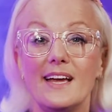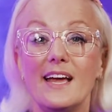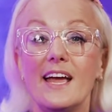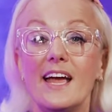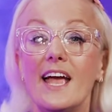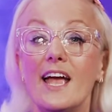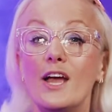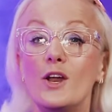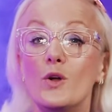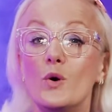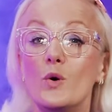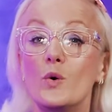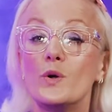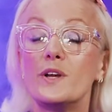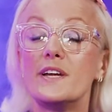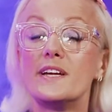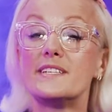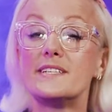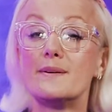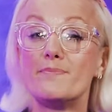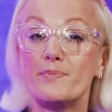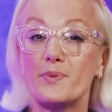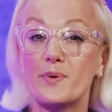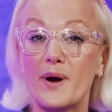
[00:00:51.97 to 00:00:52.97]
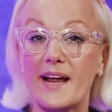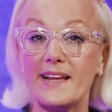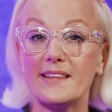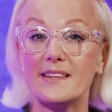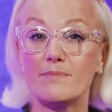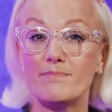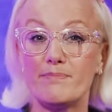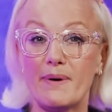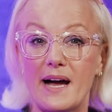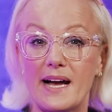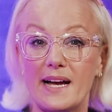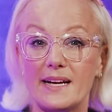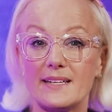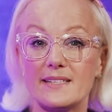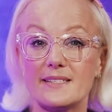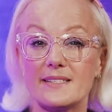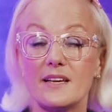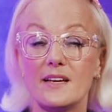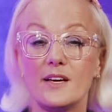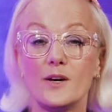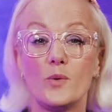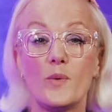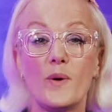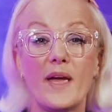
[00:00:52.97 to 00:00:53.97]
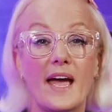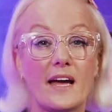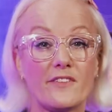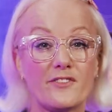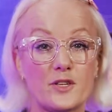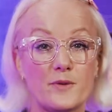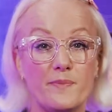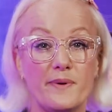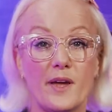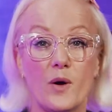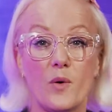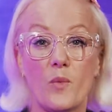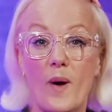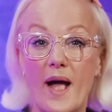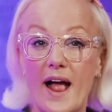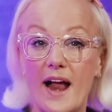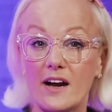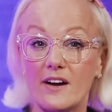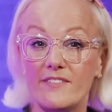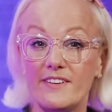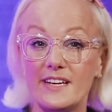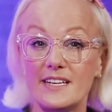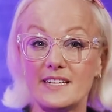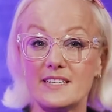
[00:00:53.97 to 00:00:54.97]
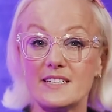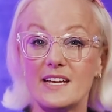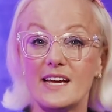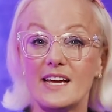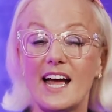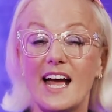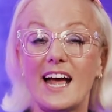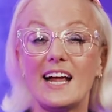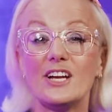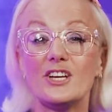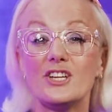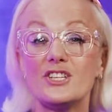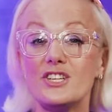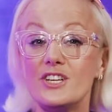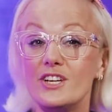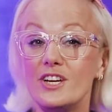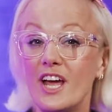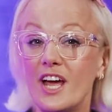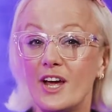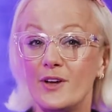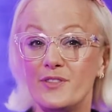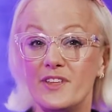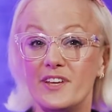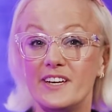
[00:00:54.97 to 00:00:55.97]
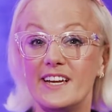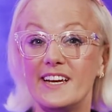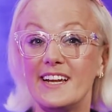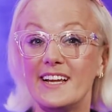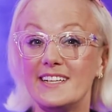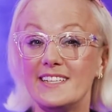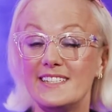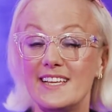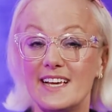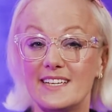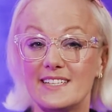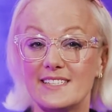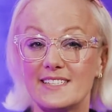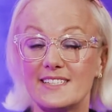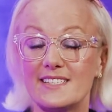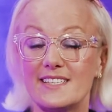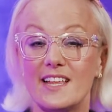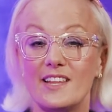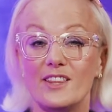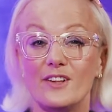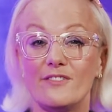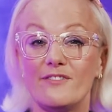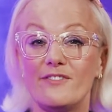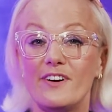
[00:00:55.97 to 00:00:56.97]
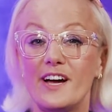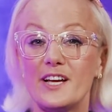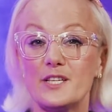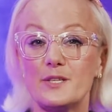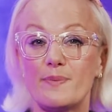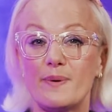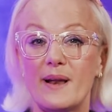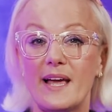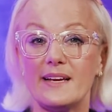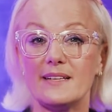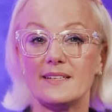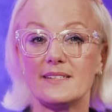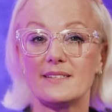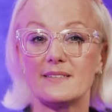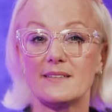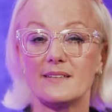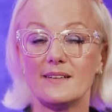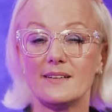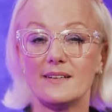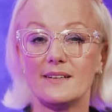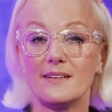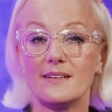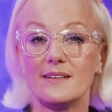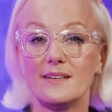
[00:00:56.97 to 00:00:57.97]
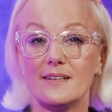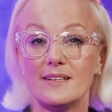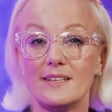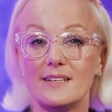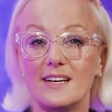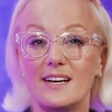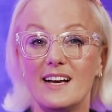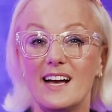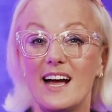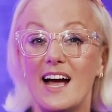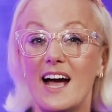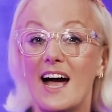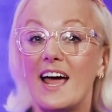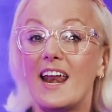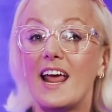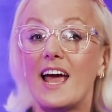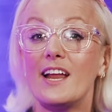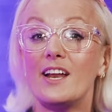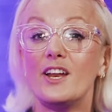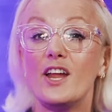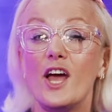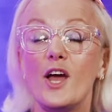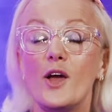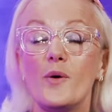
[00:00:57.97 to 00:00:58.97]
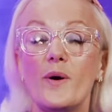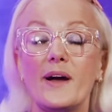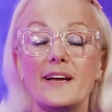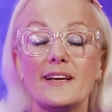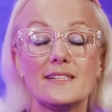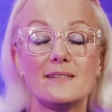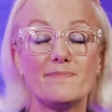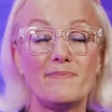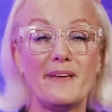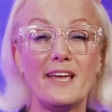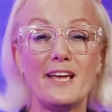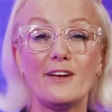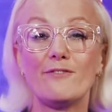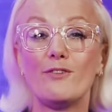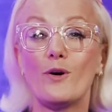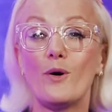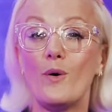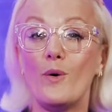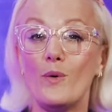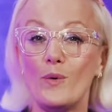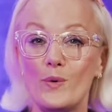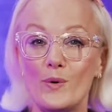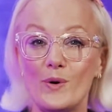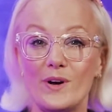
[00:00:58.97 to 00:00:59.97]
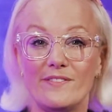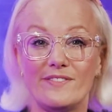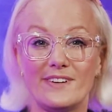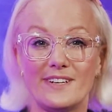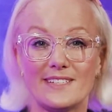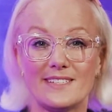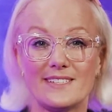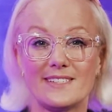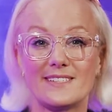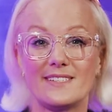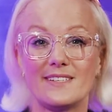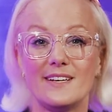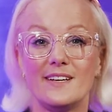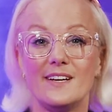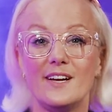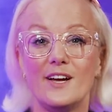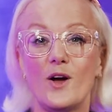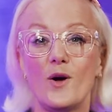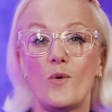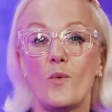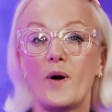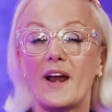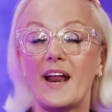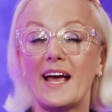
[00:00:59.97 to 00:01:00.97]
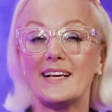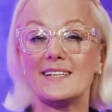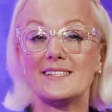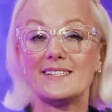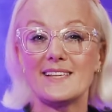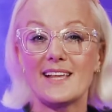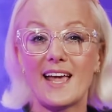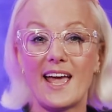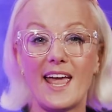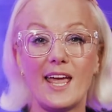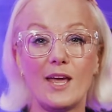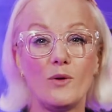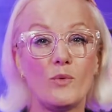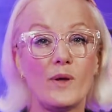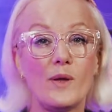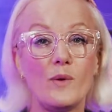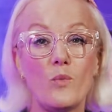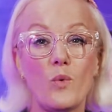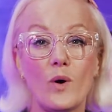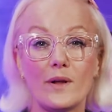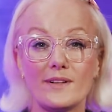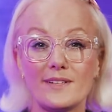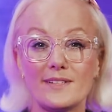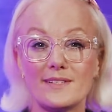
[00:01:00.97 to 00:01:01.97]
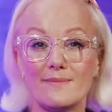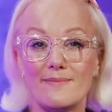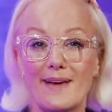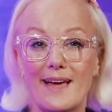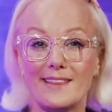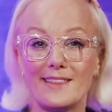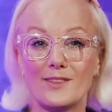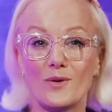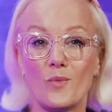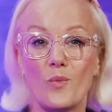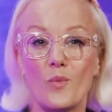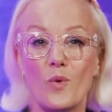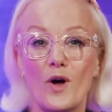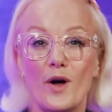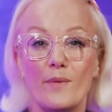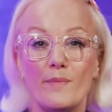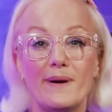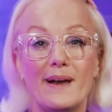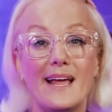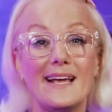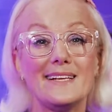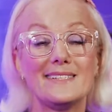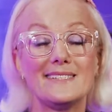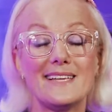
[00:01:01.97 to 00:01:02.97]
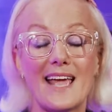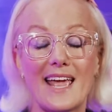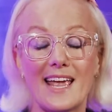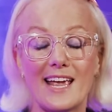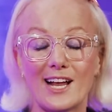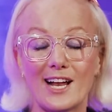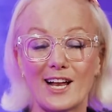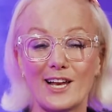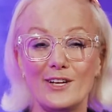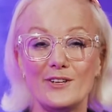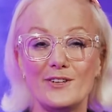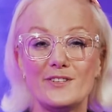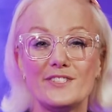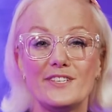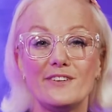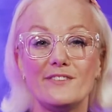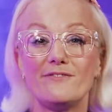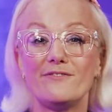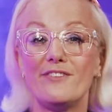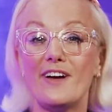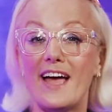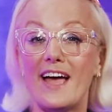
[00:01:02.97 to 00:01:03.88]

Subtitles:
In order to break the bias, we have to be aware of it and to know that it exists in the first place. And I know I speak for all of us when I say we want to make the workplace inclusive for